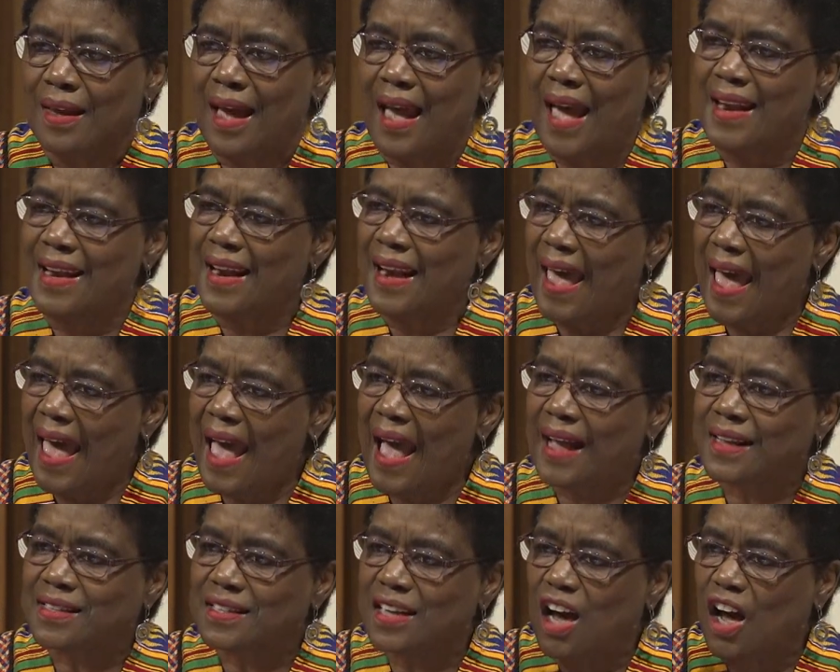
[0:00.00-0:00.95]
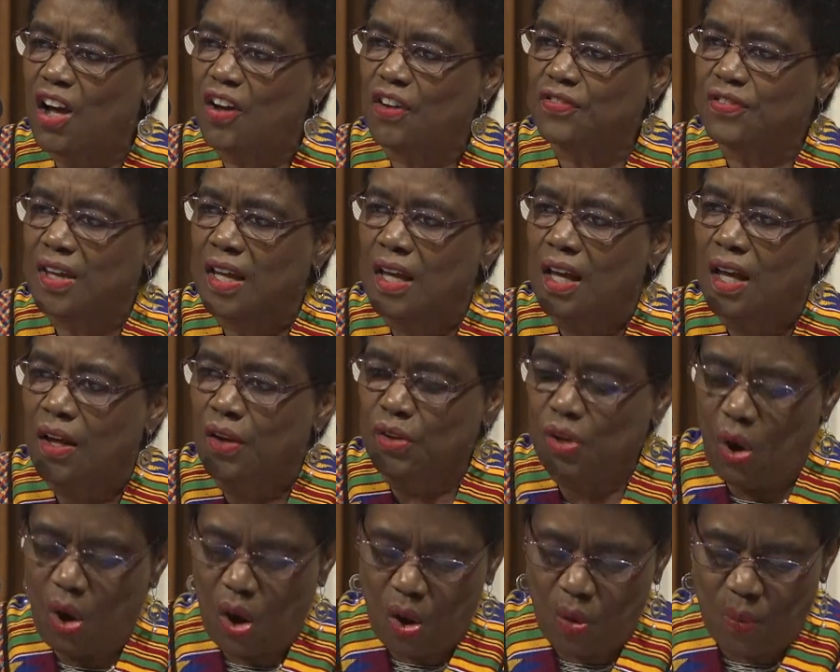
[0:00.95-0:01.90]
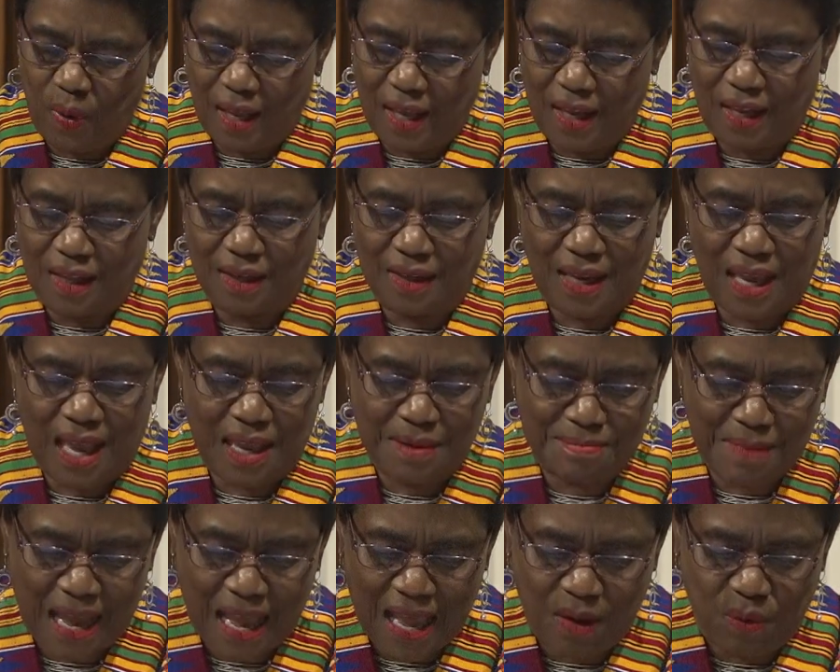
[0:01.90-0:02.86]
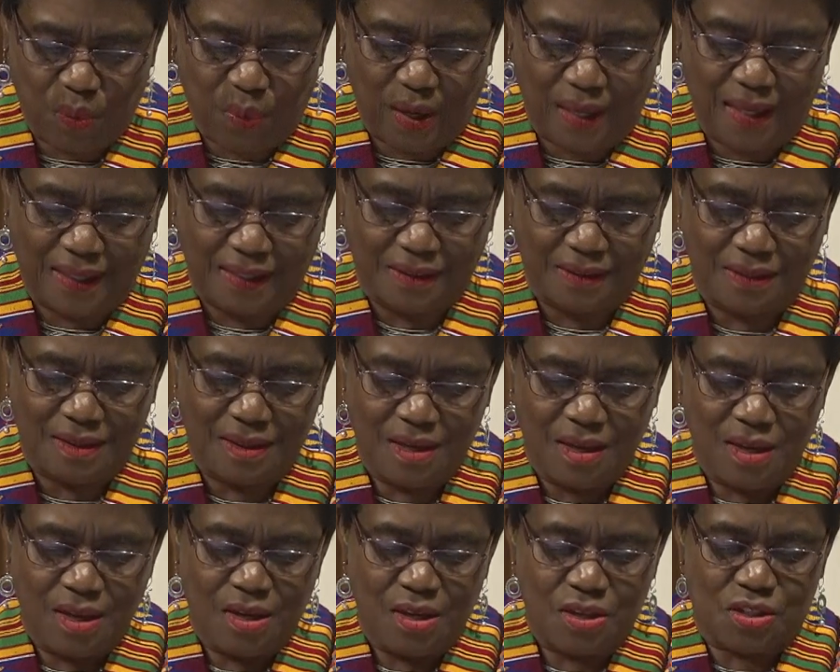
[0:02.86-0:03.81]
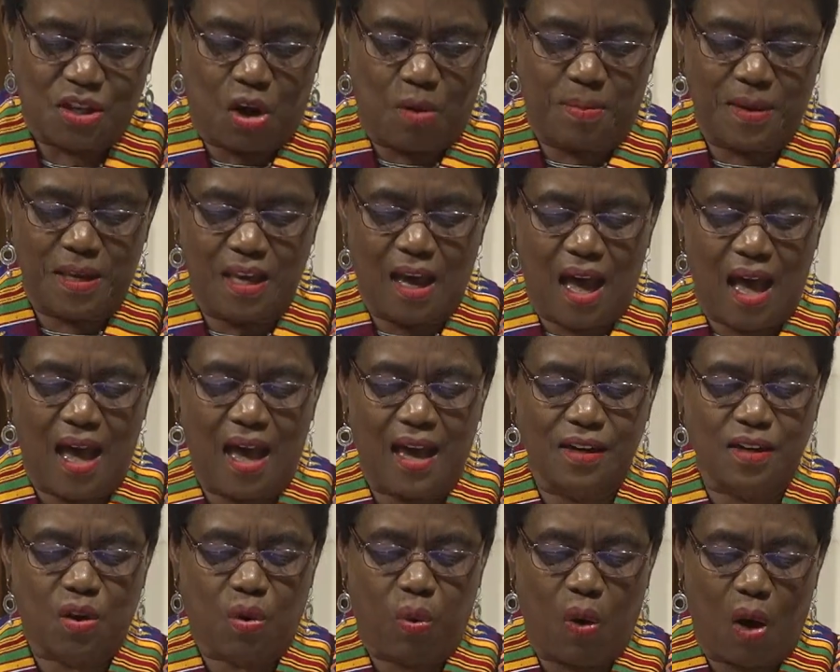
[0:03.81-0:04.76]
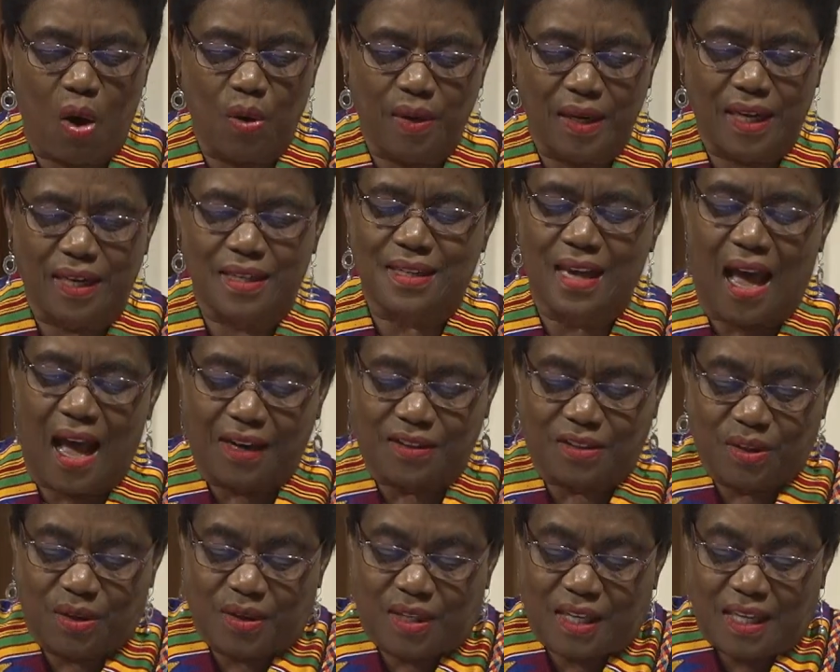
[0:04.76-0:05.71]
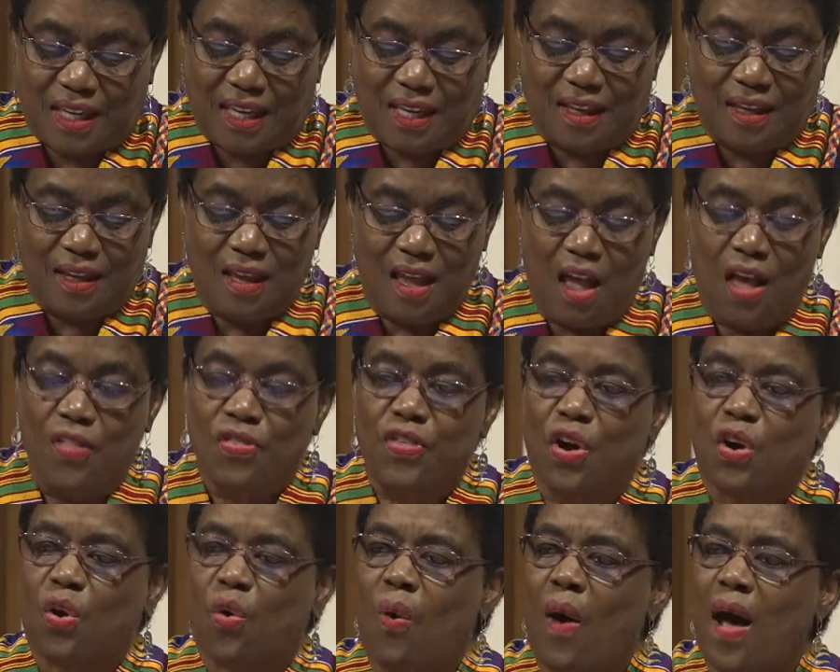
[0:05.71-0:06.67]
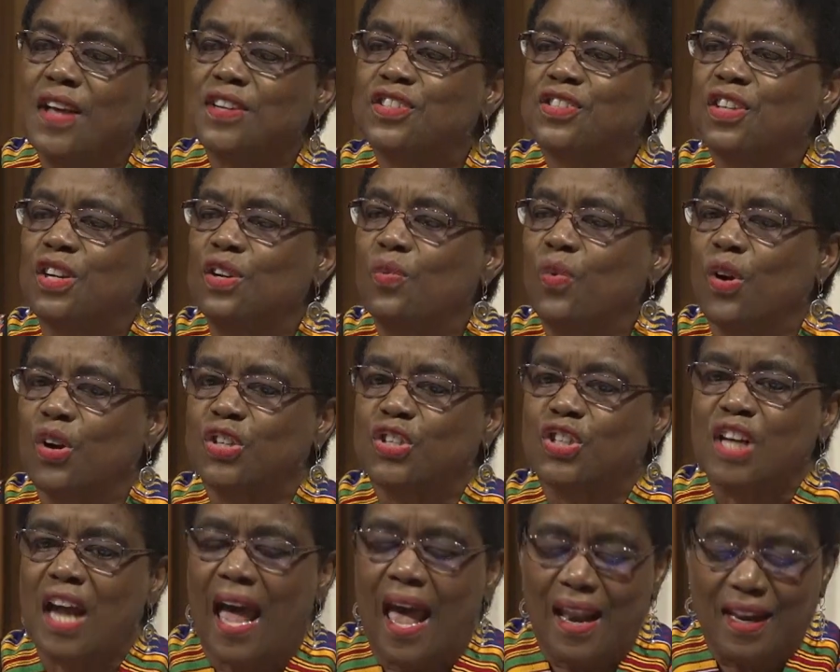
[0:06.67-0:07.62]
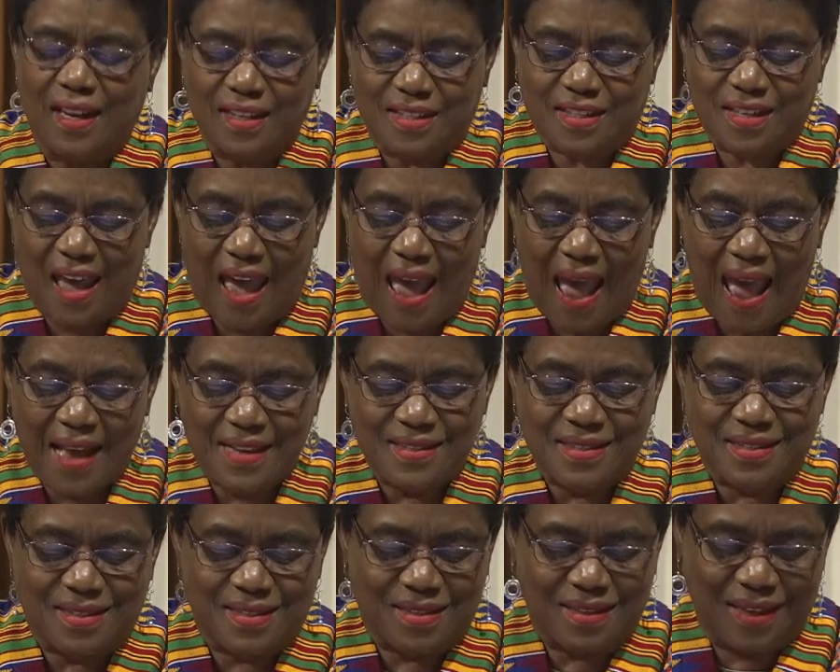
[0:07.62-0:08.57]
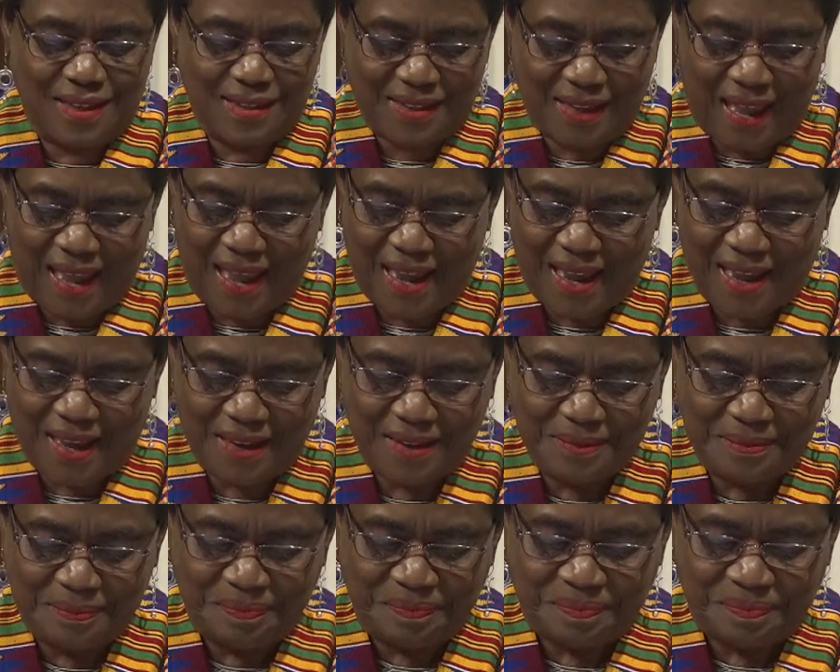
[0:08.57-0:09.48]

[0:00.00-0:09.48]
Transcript: and an act of your will and my will. So, beyond quoting Dr. King, the question we're challenged to ask today